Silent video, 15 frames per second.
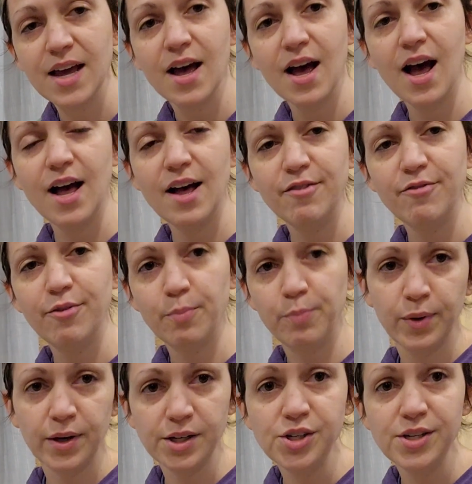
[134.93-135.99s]
of
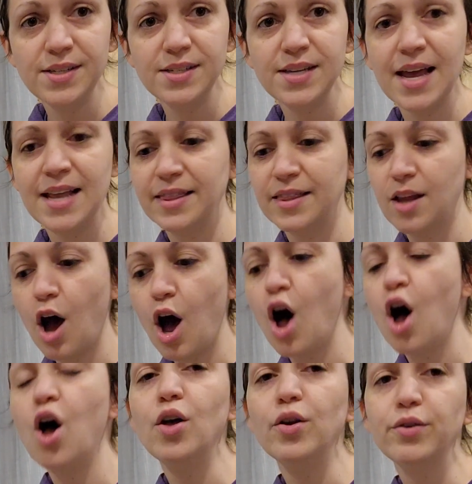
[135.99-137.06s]
brushes, and
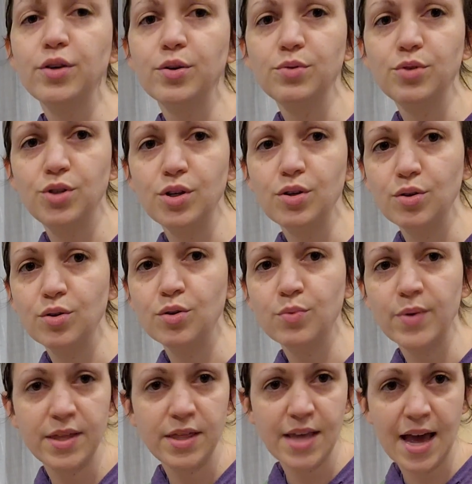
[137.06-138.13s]
all you do
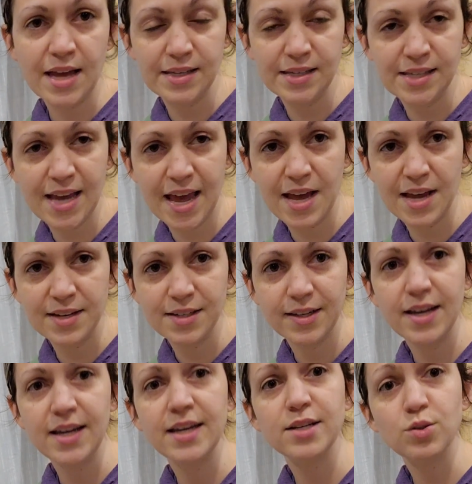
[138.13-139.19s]
with that set
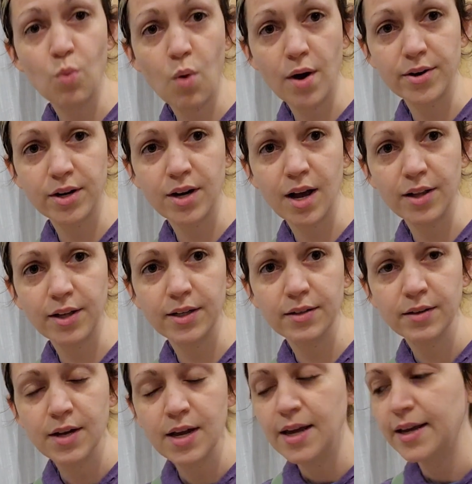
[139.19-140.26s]
is watercolor.
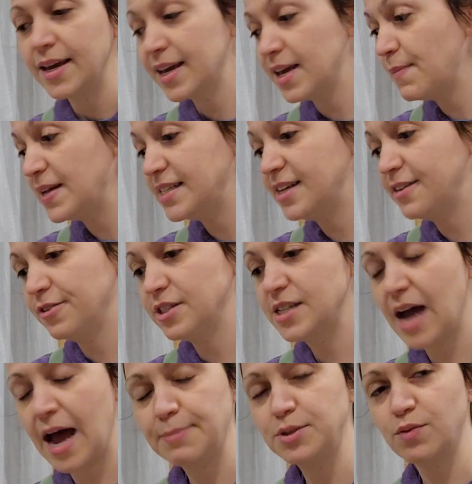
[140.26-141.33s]
It can be different
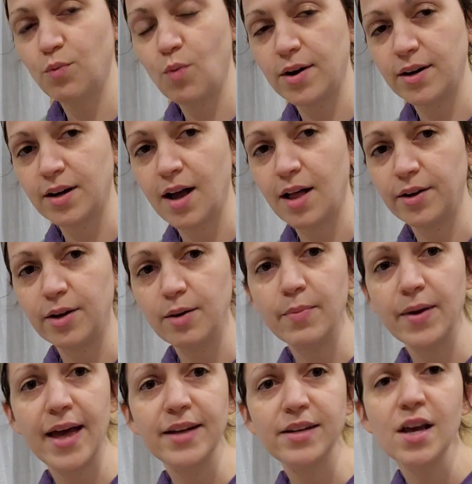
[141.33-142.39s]
types of watercolor,
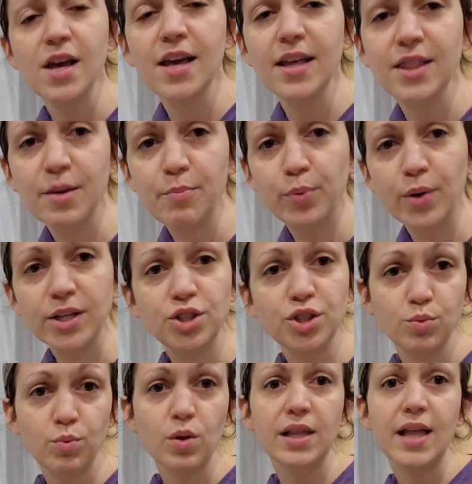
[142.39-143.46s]
but the
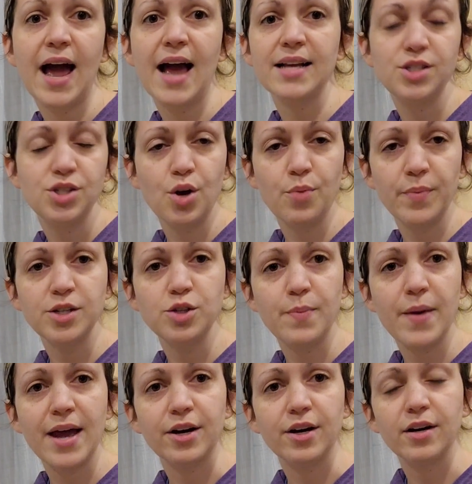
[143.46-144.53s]
brushes will last so much
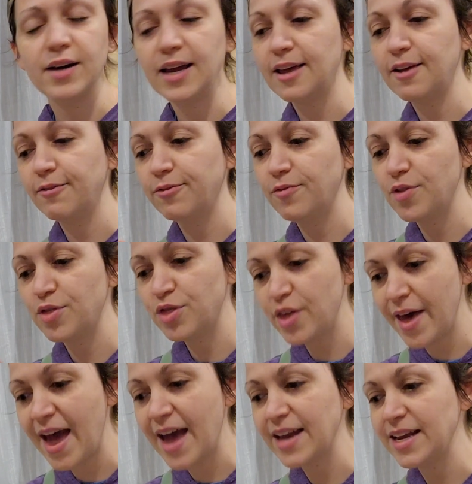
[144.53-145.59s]
better if
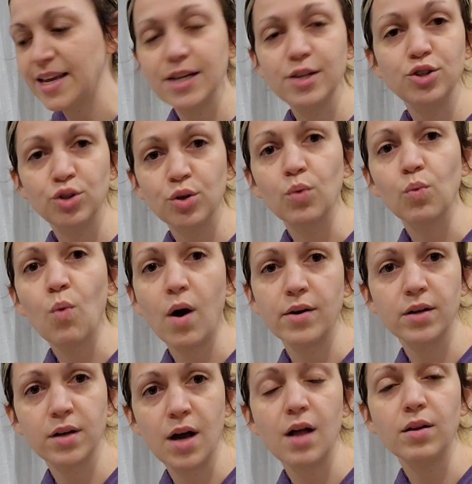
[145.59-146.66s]
that is your
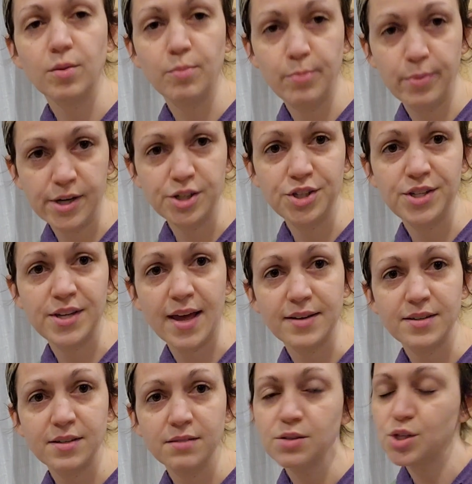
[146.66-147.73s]
watercolor brush
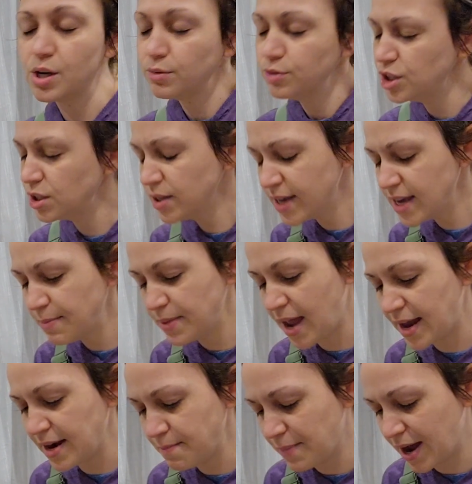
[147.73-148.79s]
set. So just keep
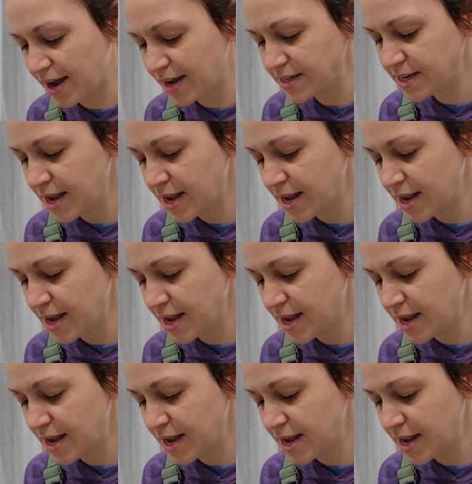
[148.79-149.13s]
that in mind,